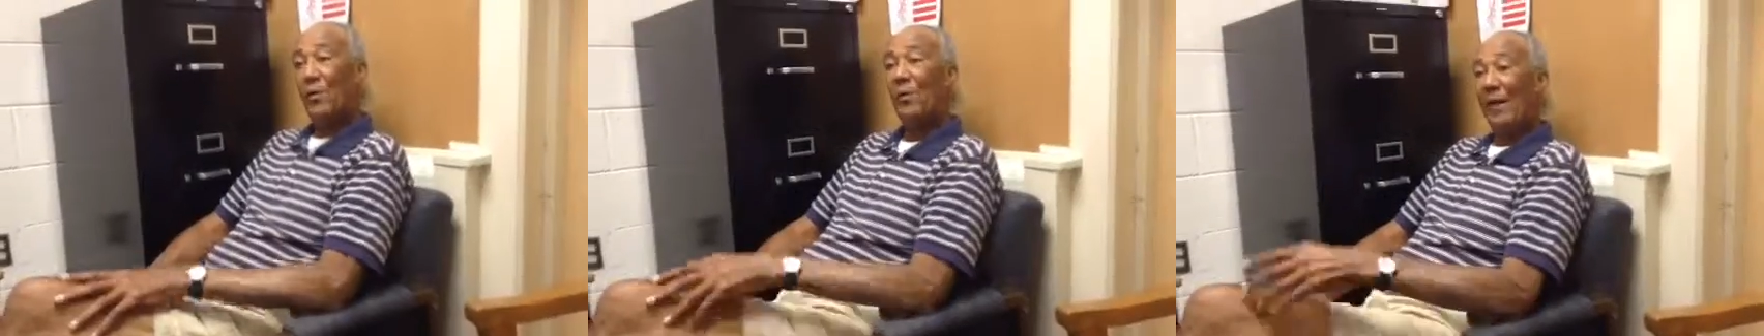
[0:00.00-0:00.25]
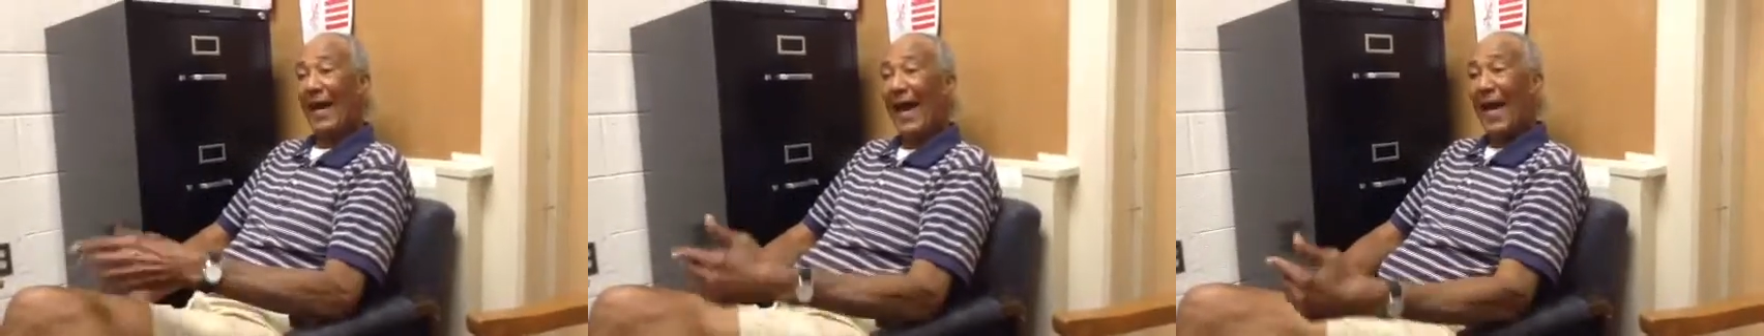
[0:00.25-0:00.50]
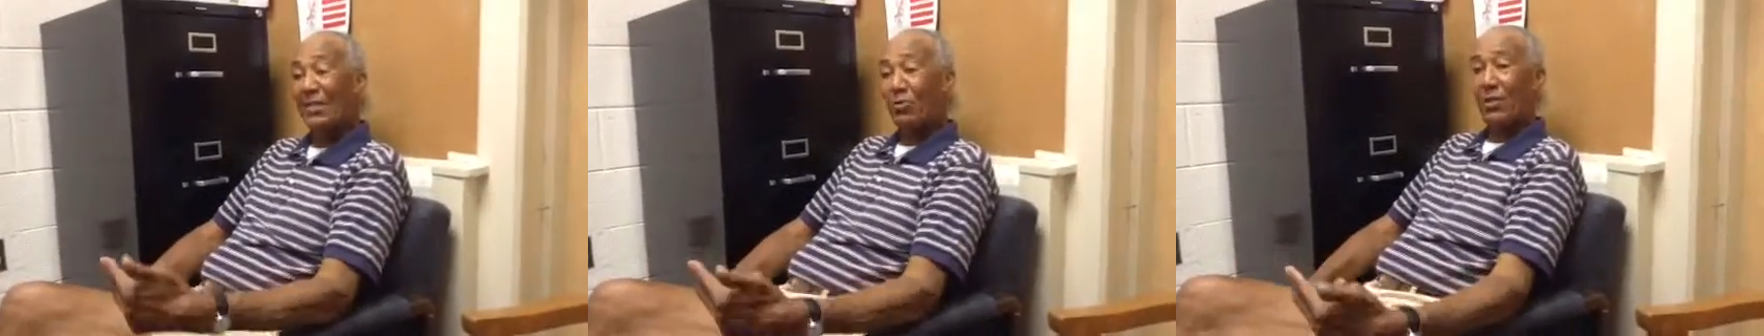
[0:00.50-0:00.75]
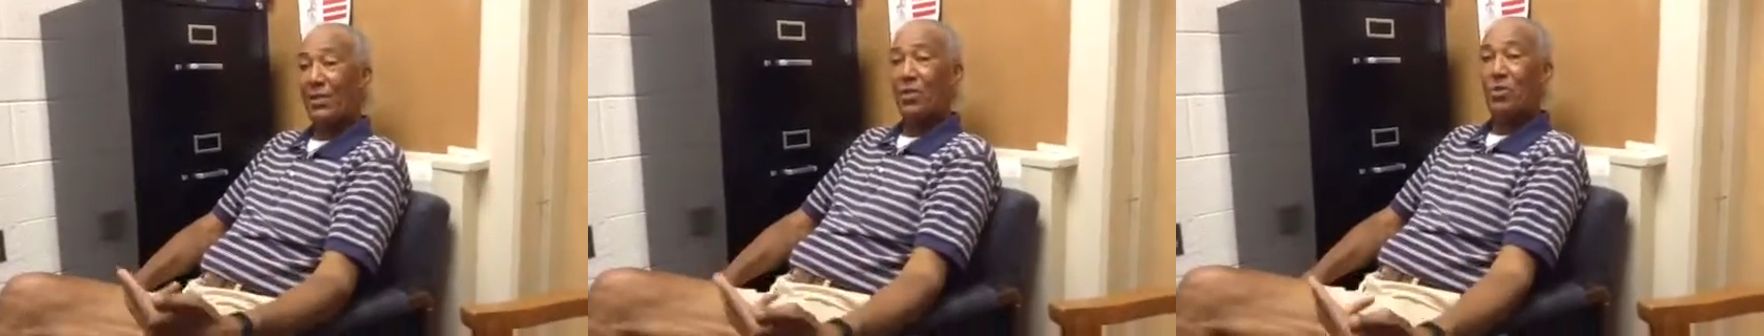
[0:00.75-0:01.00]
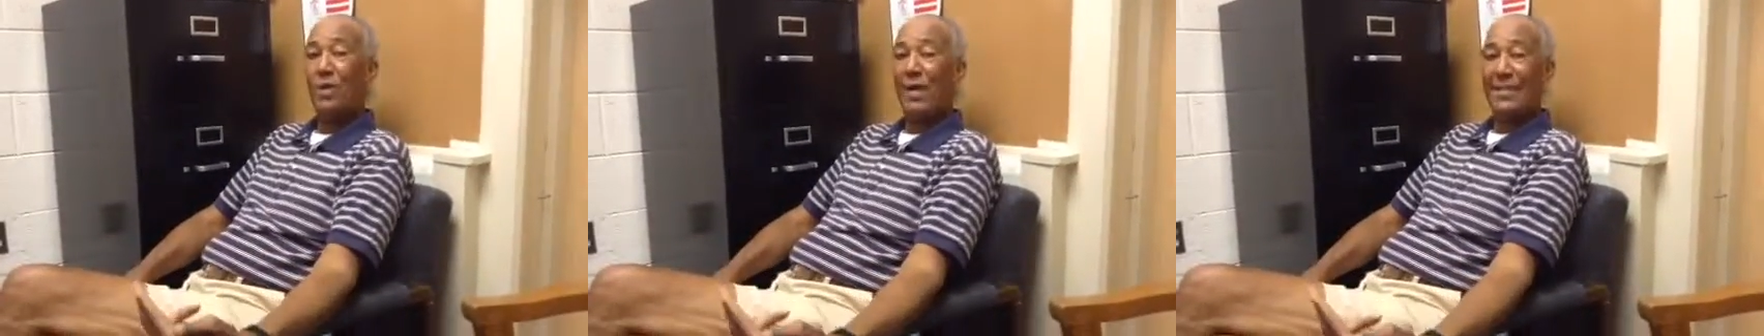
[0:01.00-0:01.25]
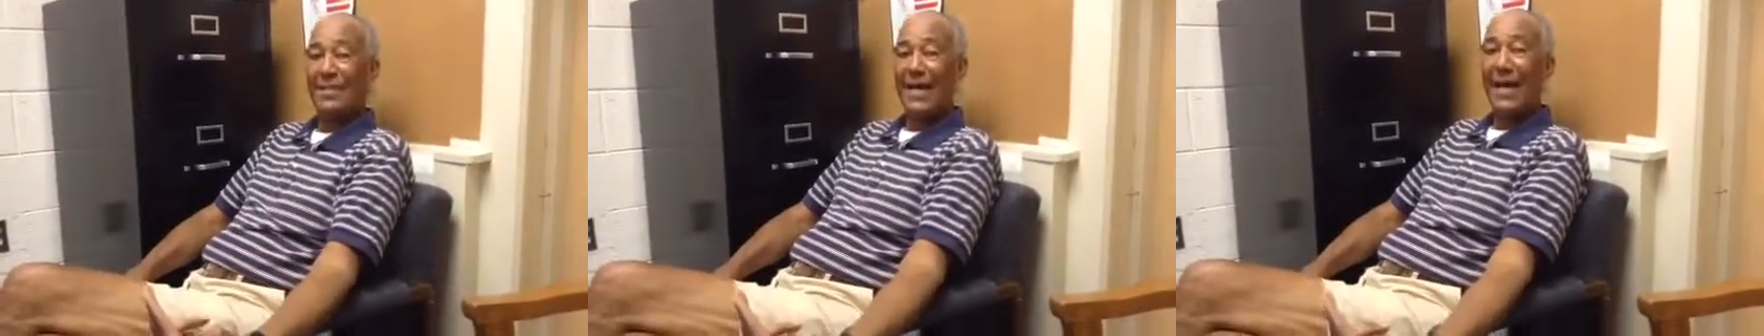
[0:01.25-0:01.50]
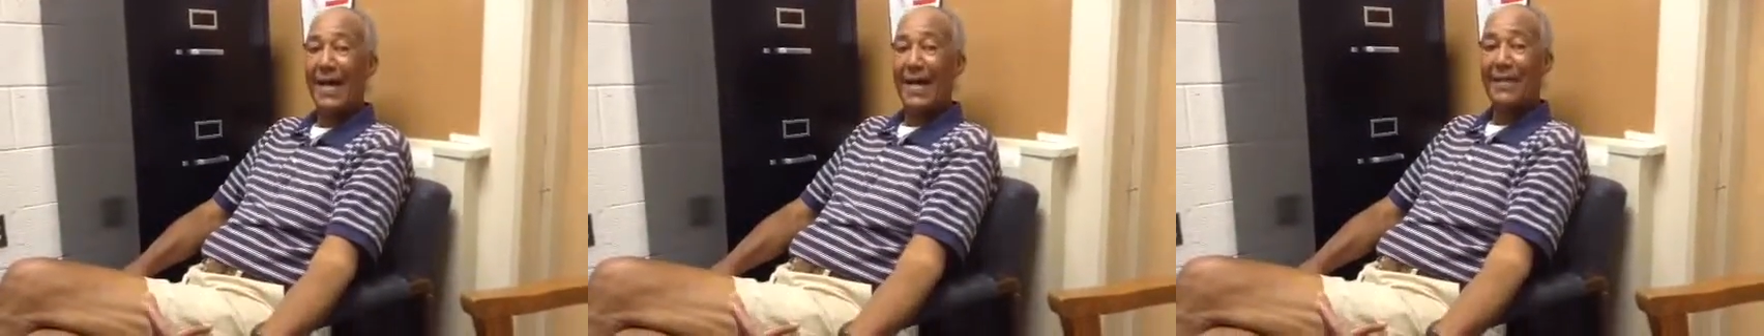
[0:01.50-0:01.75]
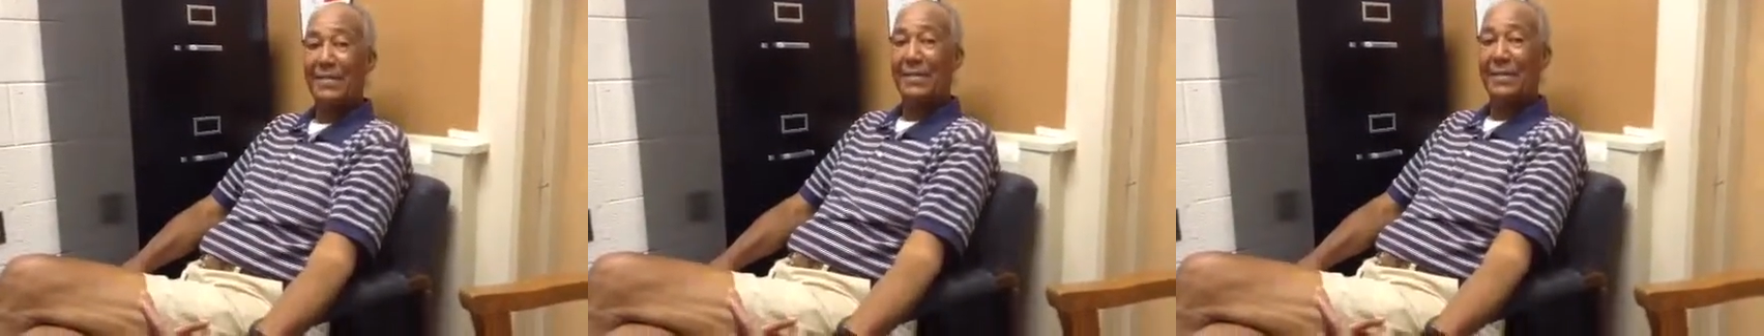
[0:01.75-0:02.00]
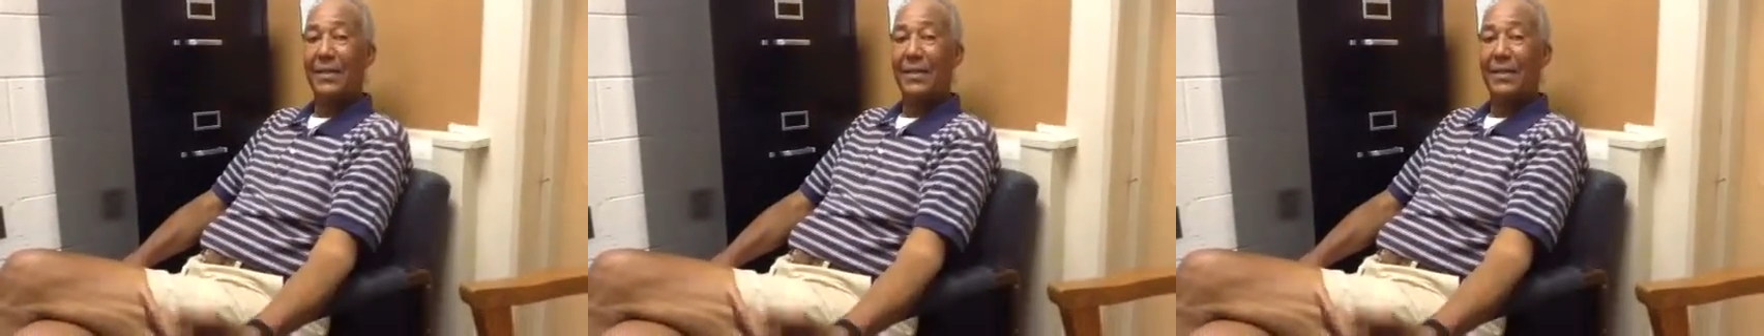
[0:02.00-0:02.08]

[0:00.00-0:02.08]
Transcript: We were actually 2A size,